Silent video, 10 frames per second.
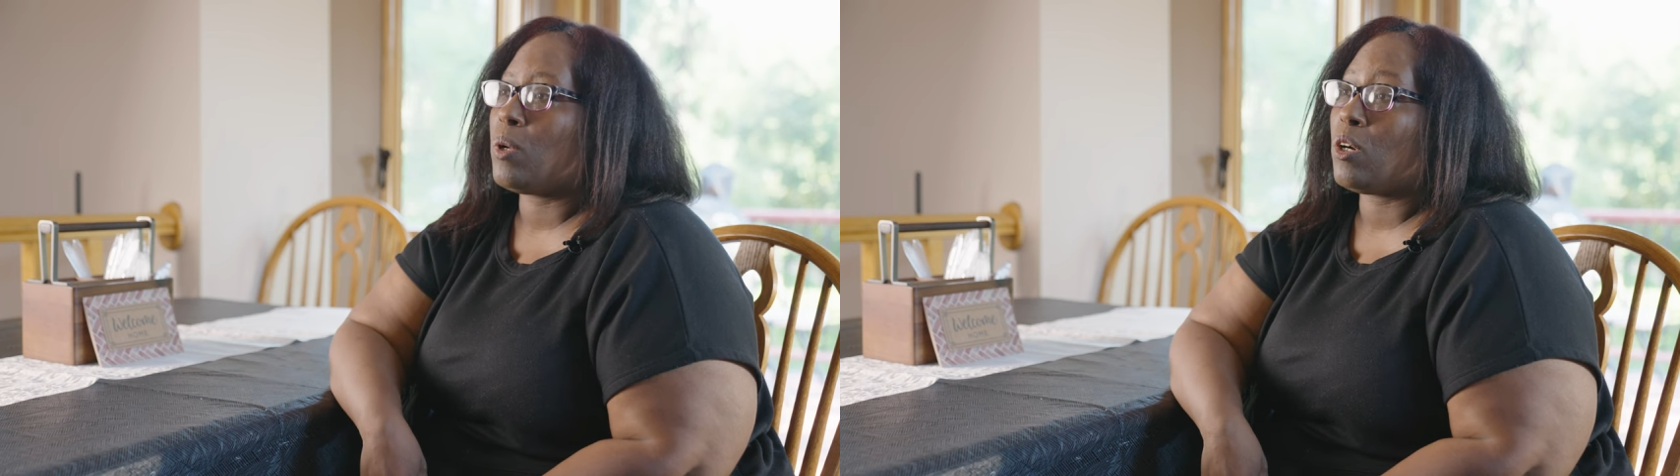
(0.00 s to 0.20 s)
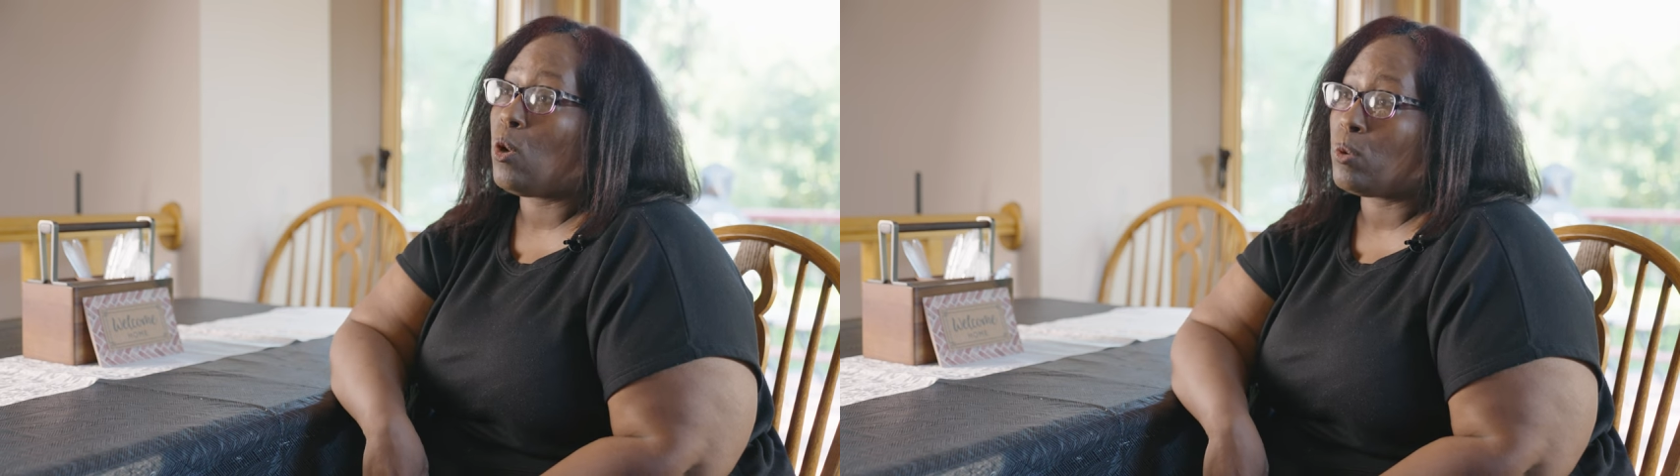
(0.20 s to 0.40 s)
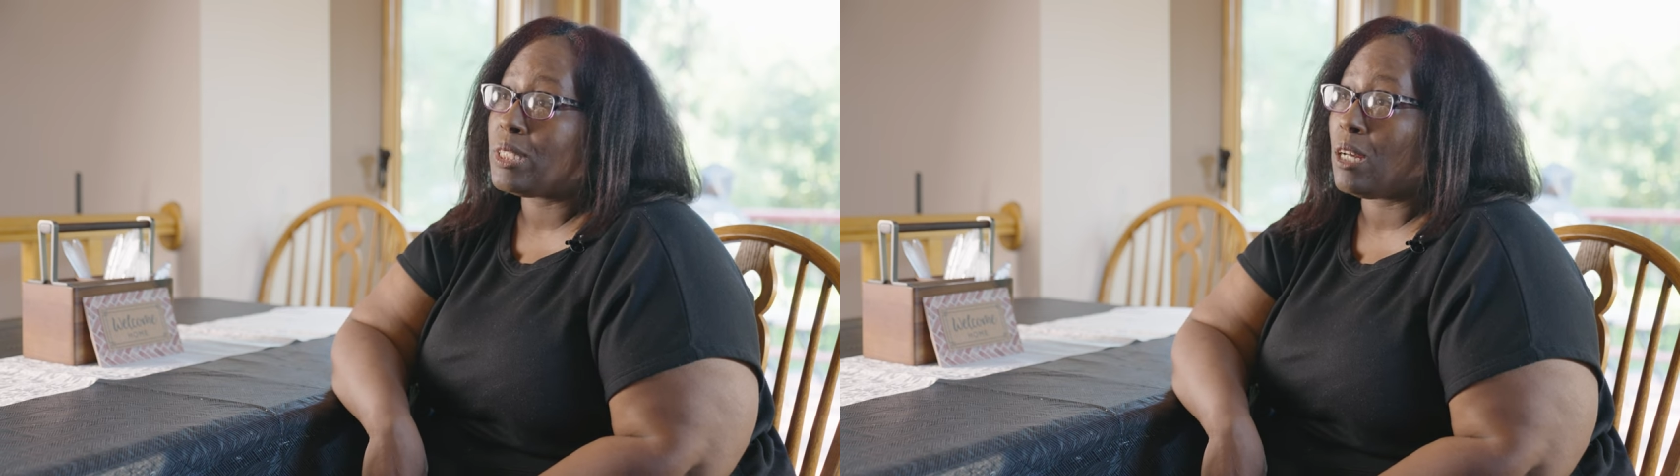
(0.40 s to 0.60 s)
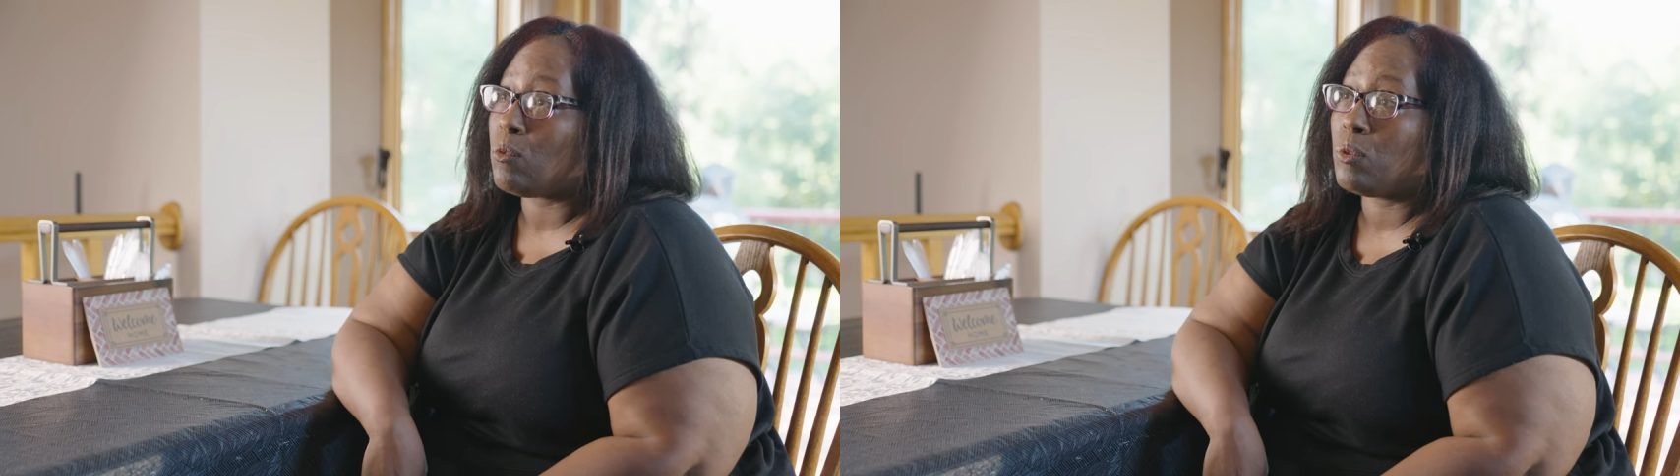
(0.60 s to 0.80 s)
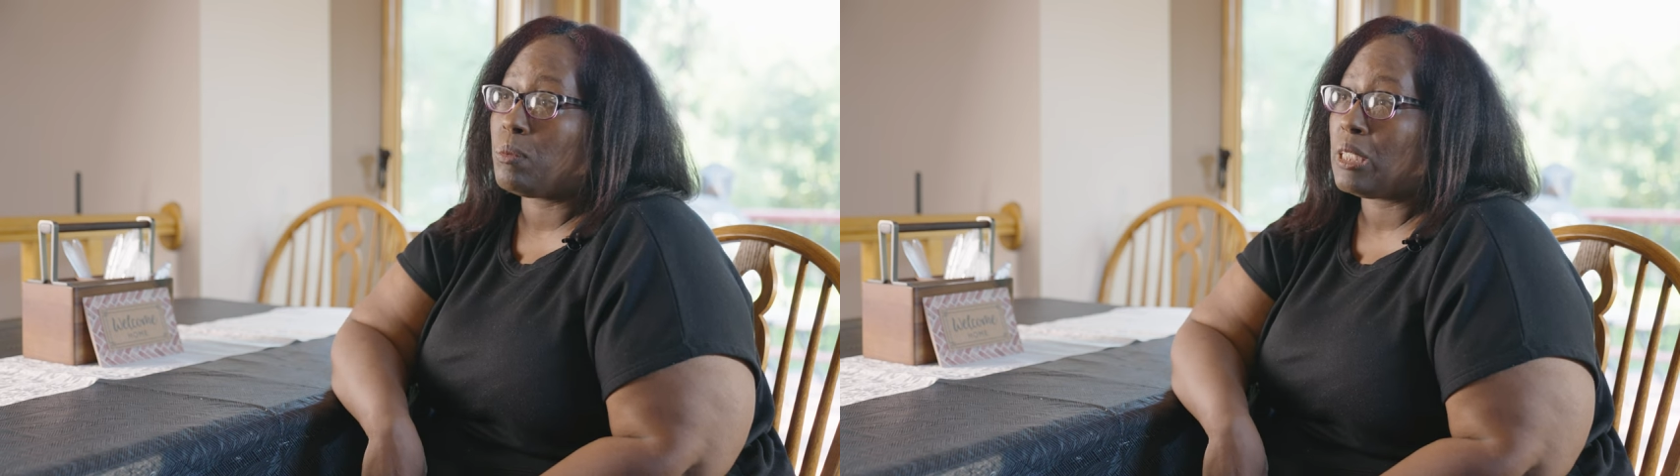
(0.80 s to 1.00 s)
what a hotel
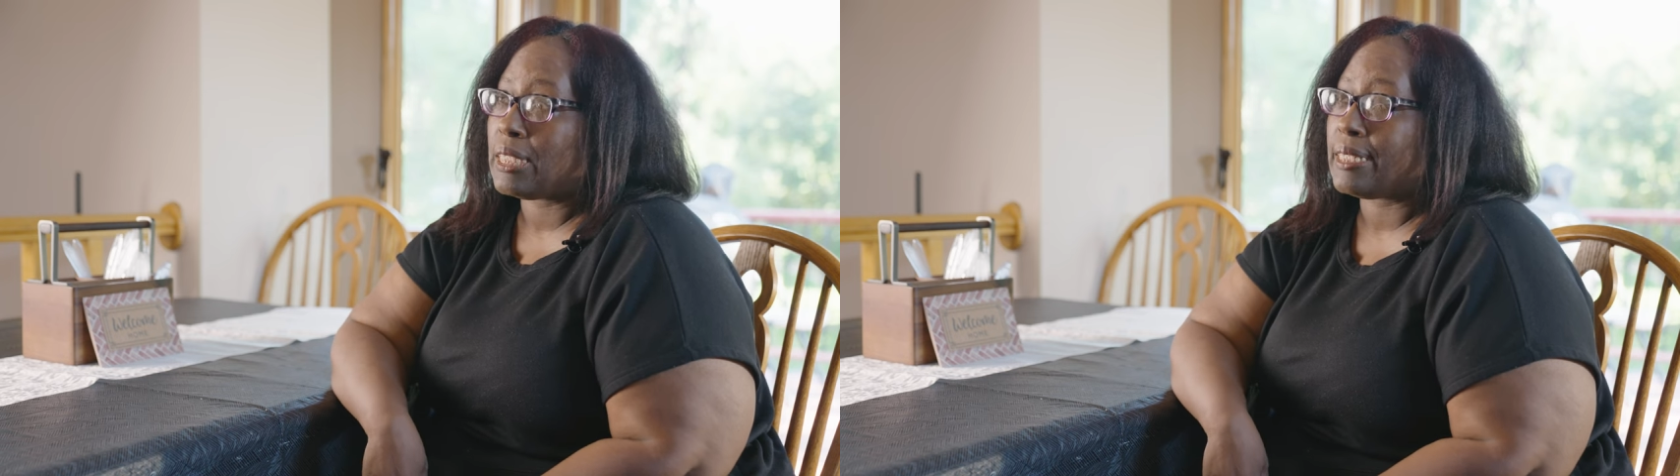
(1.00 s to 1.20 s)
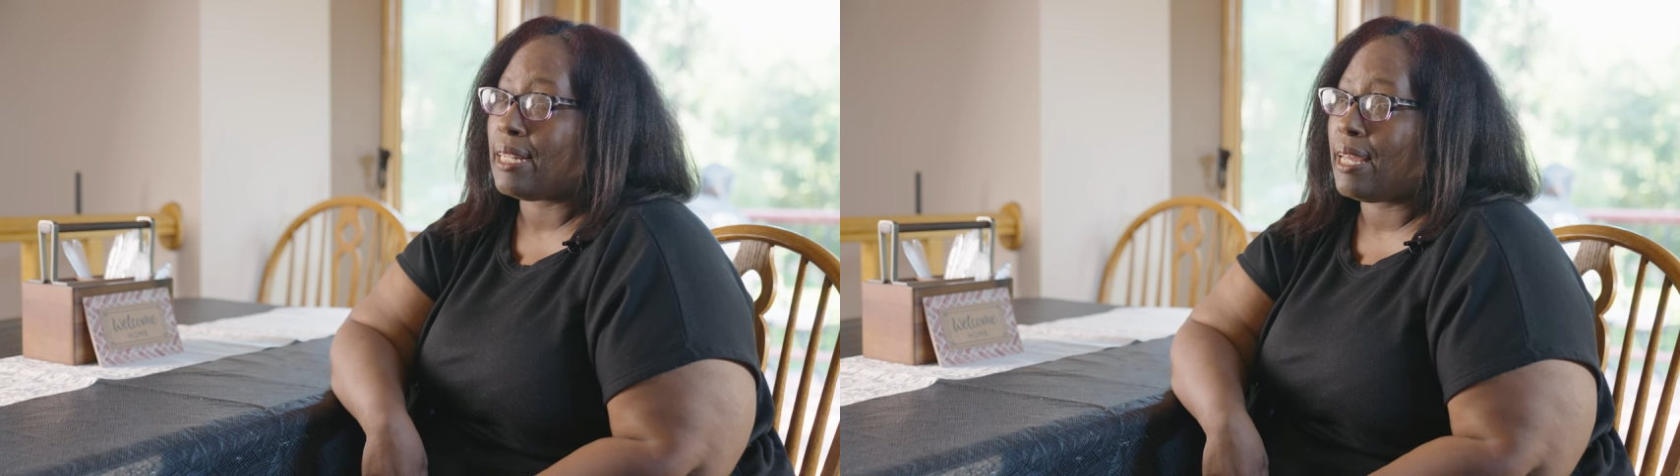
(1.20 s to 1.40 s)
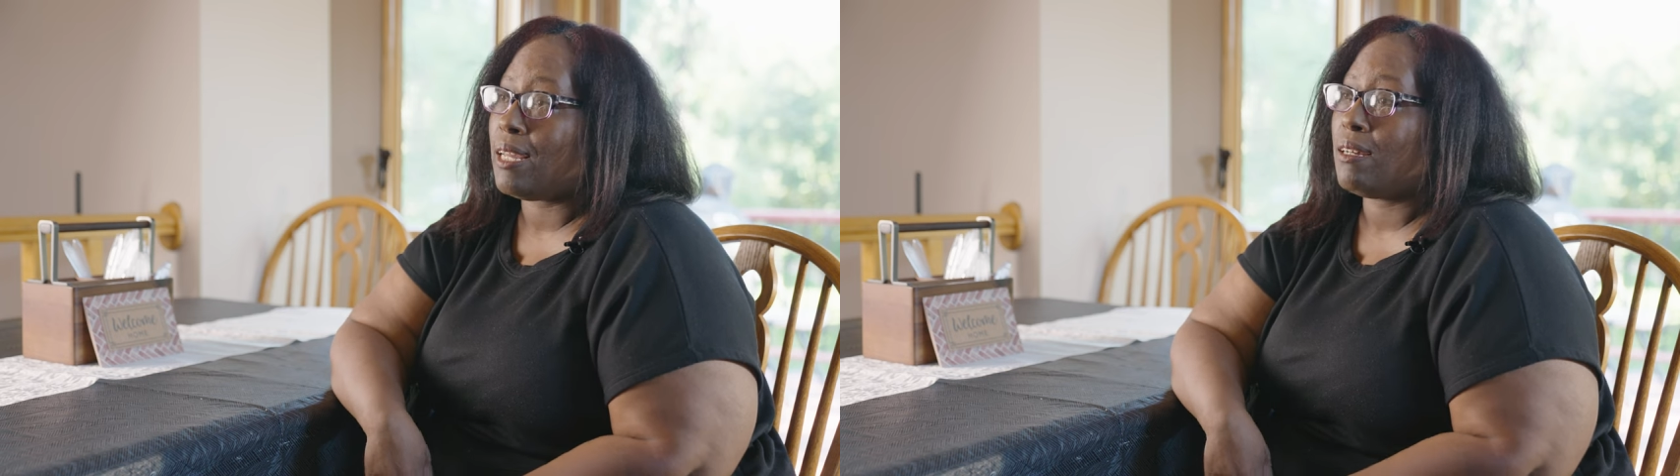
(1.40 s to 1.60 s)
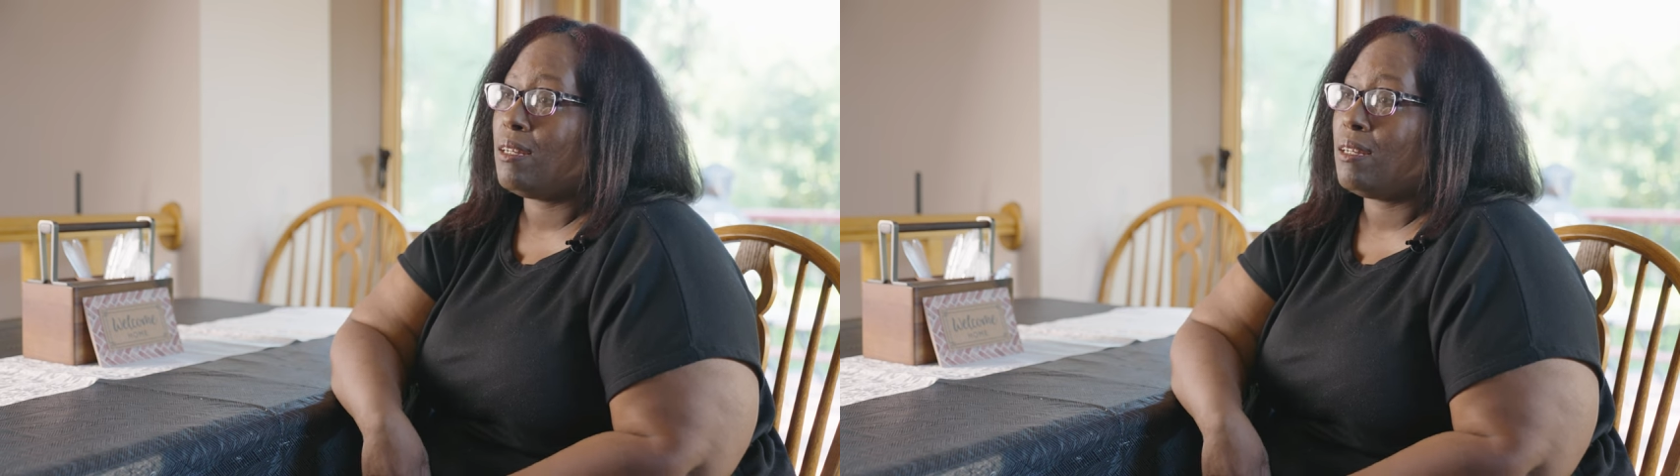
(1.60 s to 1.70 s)
room looks like,